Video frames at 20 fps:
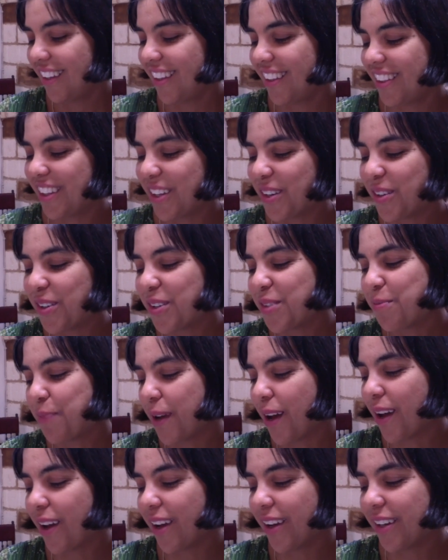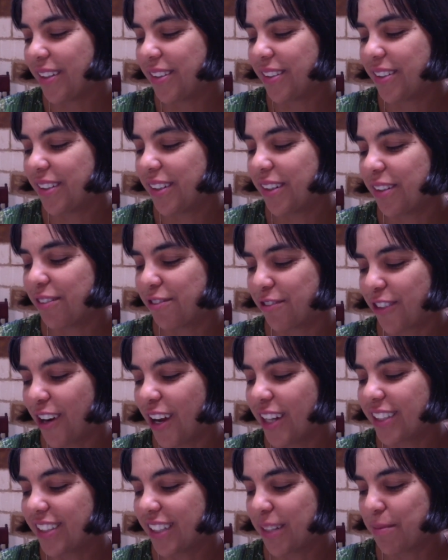The old pond, a
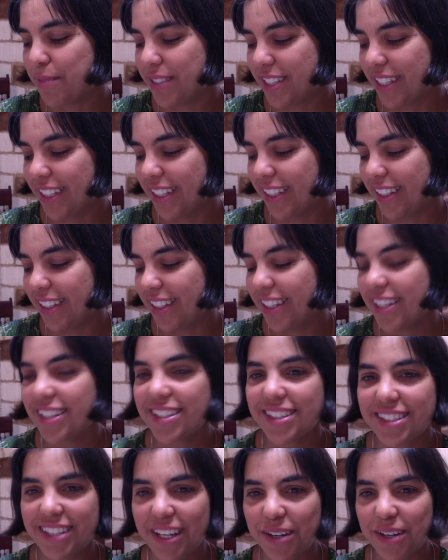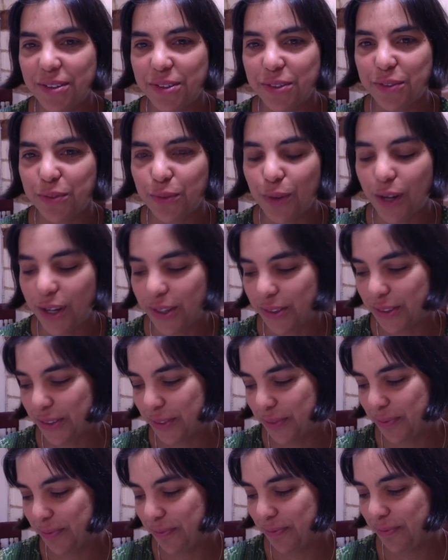frog jumps in, sound of water.
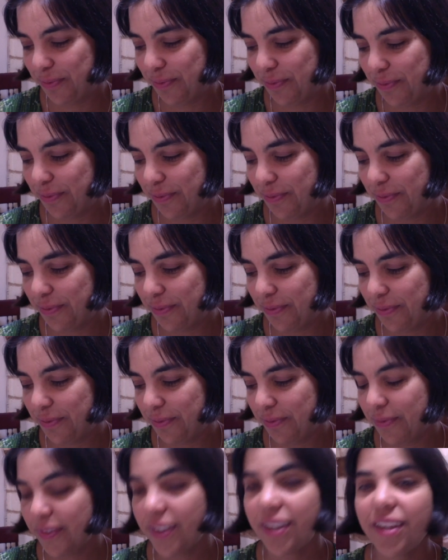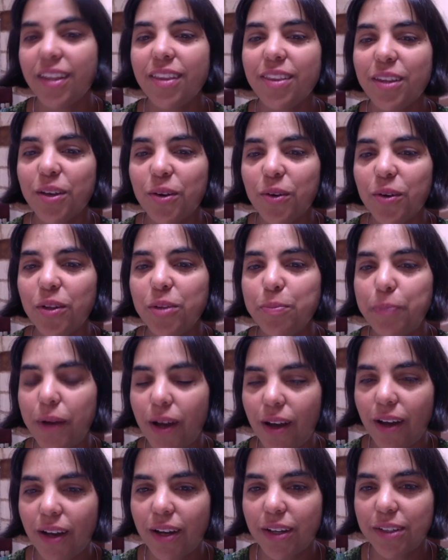The old
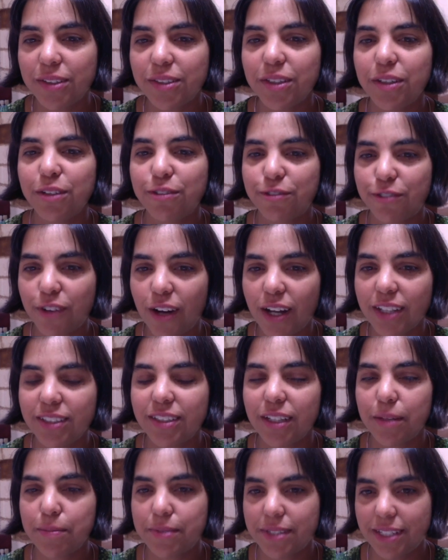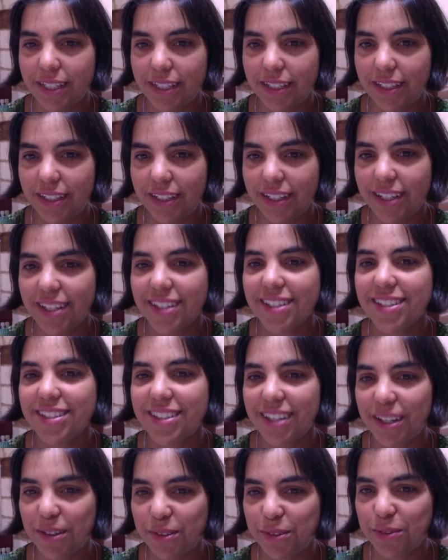pond, a frog jumps in,
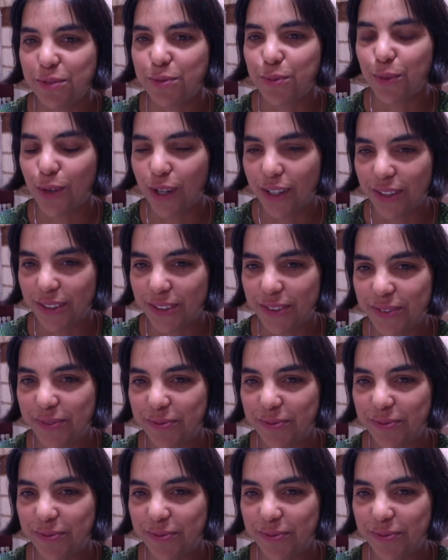sound of water.